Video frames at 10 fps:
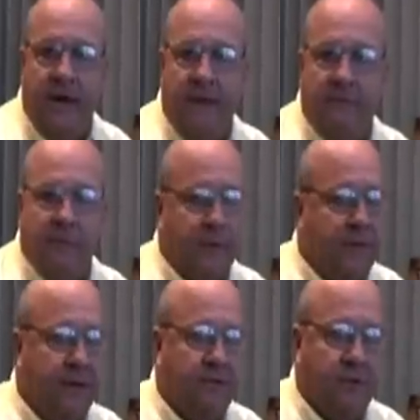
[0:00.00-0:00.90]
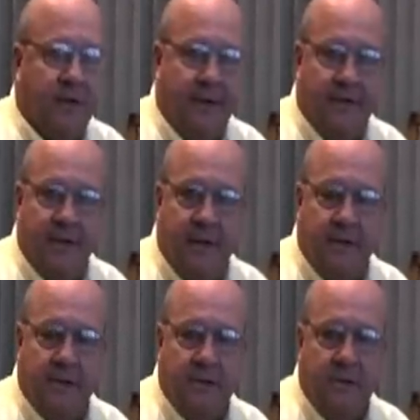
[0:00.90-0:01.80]
lap of potential lead
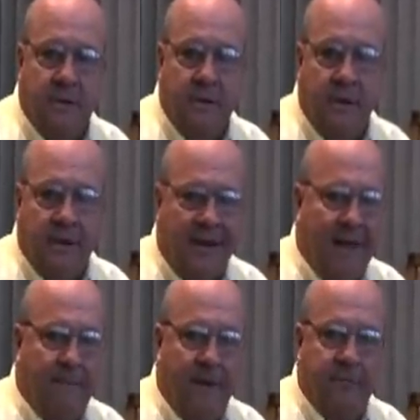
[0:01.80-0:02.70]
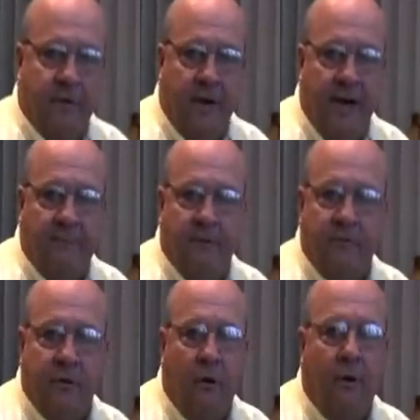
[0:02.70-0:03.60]
changes, lap after lap
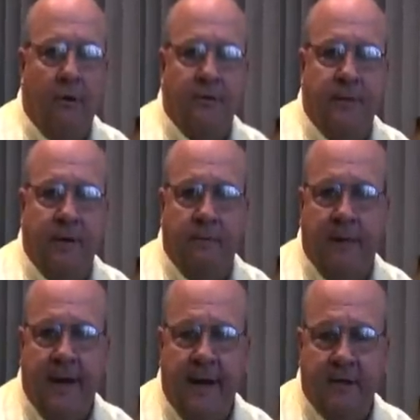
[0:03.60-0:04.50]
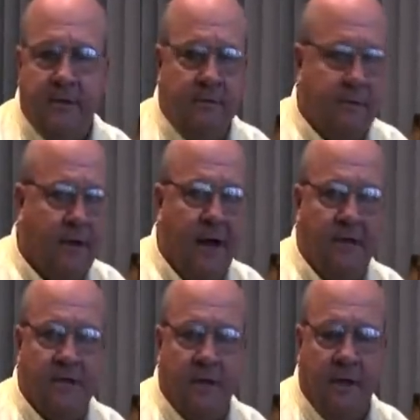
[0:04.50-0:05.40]
of cars being passed
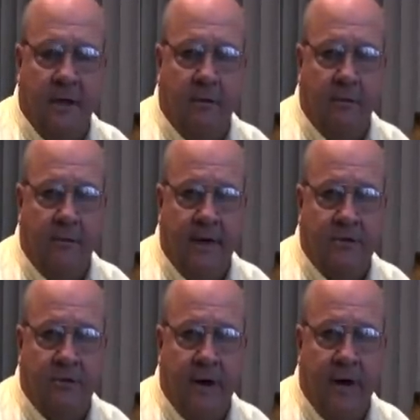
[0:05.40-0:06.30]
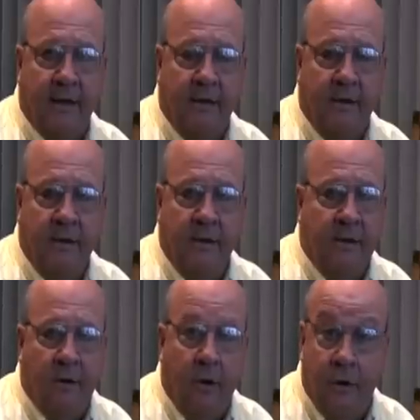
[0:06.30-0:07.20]
constantly on the racetrack,
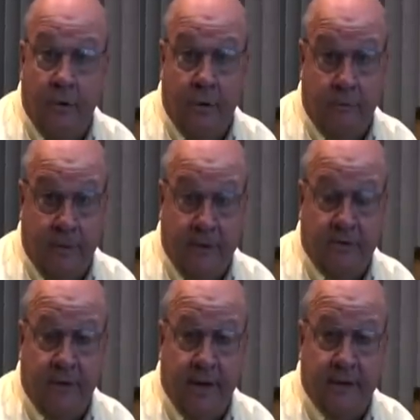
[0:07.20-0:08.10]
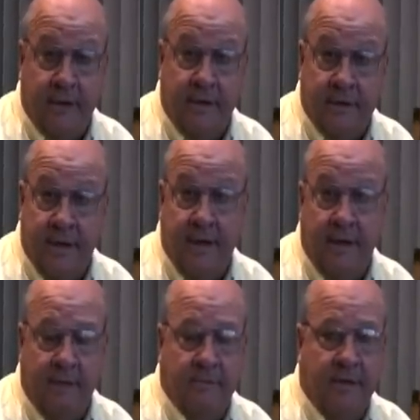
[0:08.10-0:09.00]
there are no other racetracks that can
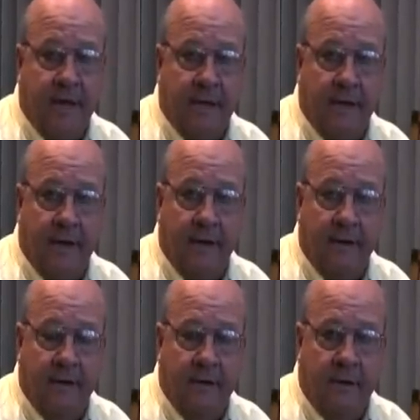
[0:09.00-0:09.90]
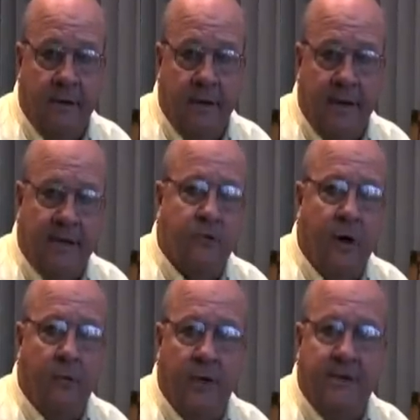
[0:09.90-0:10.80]
stand up to Talladega. And that's
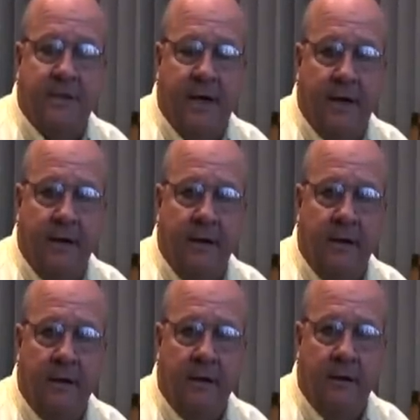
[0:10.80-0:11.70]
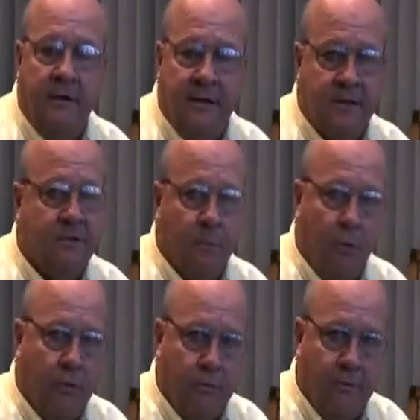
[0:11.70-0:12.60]
why we say this is
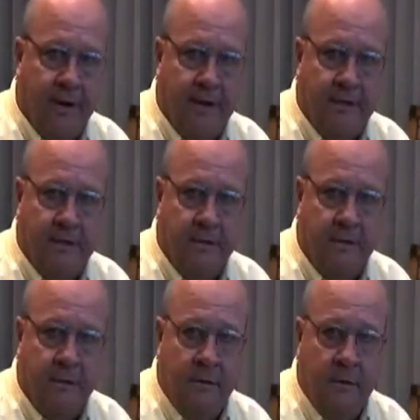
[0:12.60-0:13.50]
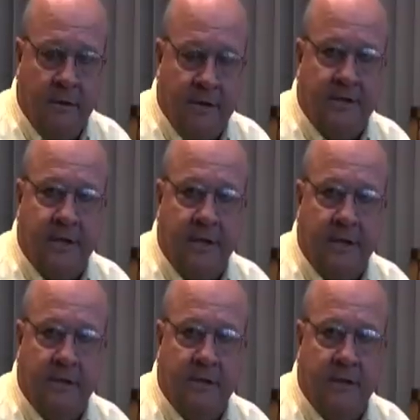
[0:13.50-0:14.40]
more than a race. This
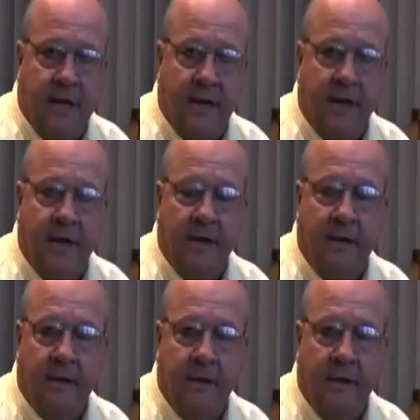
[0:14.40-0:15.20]
is Talladega.